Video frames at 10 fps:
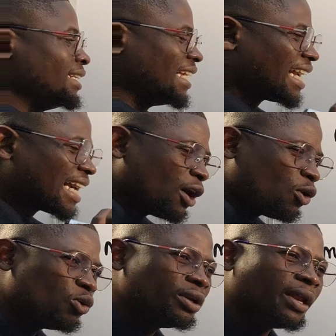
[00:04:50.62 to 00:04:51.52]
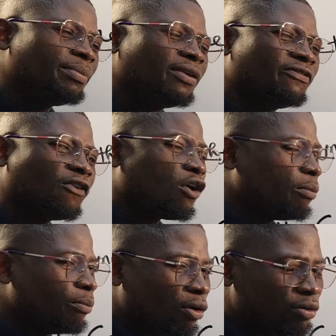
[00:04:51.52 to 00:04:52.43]
there can only be 4
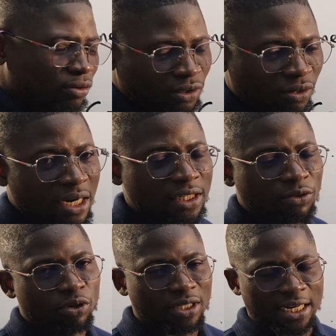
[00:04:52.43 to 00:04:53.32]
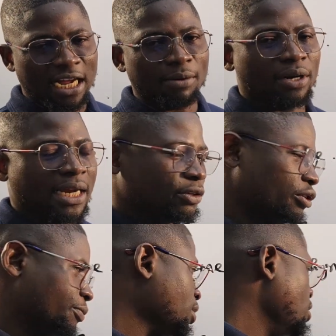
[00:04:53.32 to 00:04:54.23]
bonds surrounding what a carbon
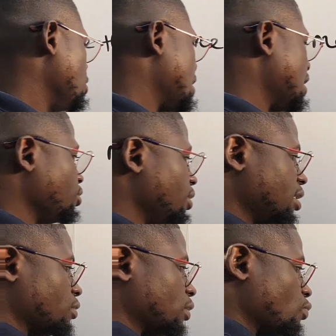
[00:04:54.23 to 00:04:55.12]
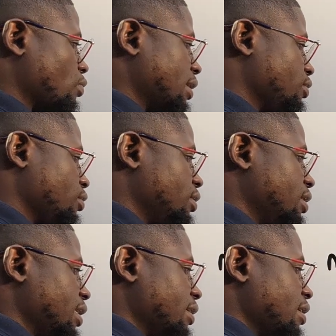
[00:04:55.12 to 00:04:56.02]
atom. All right, so this is what 1, 2,
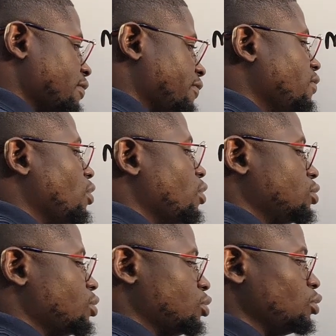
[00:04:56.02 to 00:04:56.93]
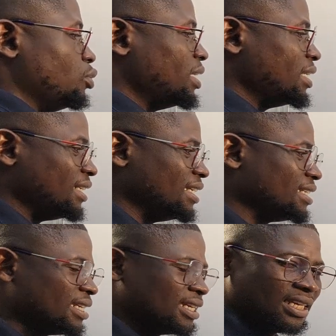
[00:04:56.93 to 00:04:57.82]
3, 4 also. So
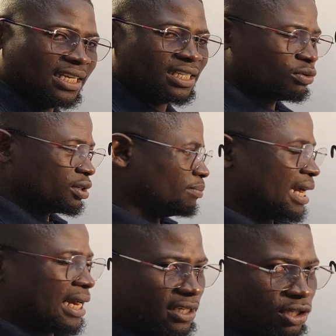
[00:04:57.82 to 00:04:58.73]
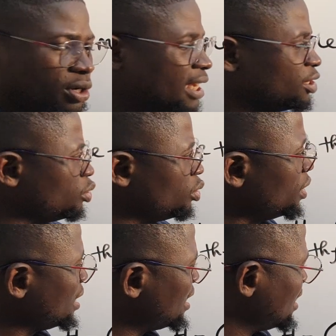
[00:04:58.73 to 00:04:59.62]
this is what balance. Okay, so
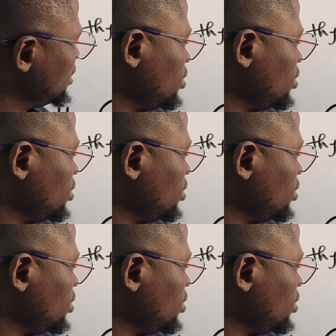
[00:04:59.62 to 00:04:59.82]
this is